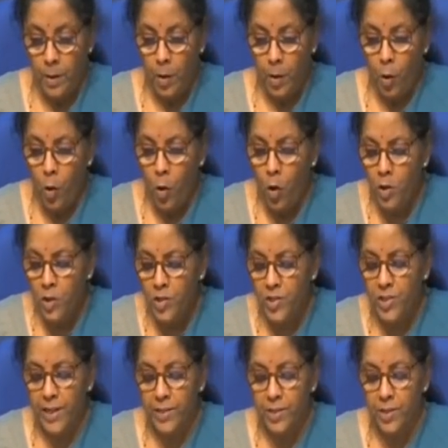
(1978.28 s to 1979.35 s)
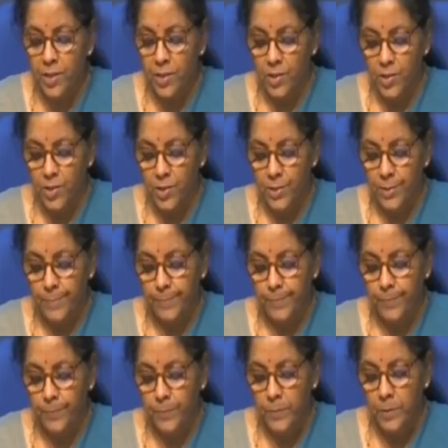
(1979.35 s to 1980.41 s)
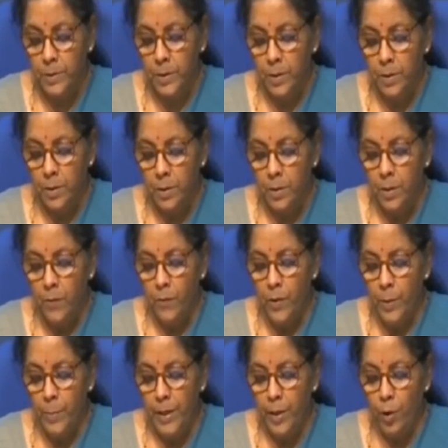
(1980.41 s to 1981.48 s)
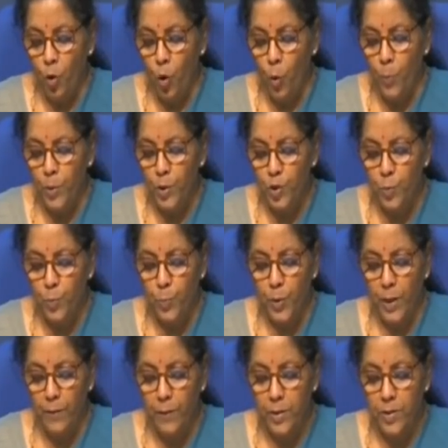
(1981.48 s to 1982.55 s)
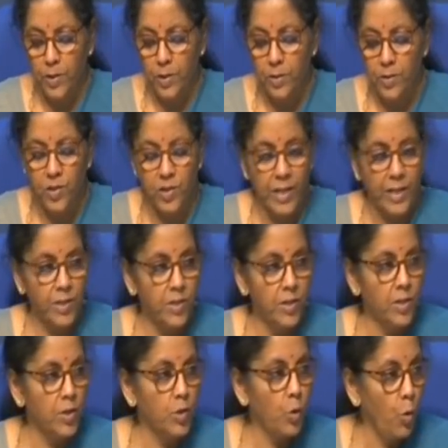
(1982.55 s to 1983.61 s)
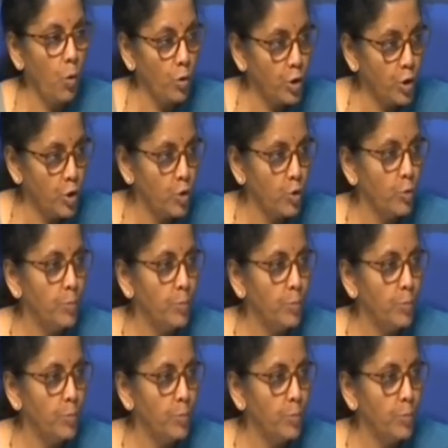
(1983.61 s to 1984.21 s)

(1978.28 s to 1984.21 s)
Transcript: All sectors will be open to private sectors also.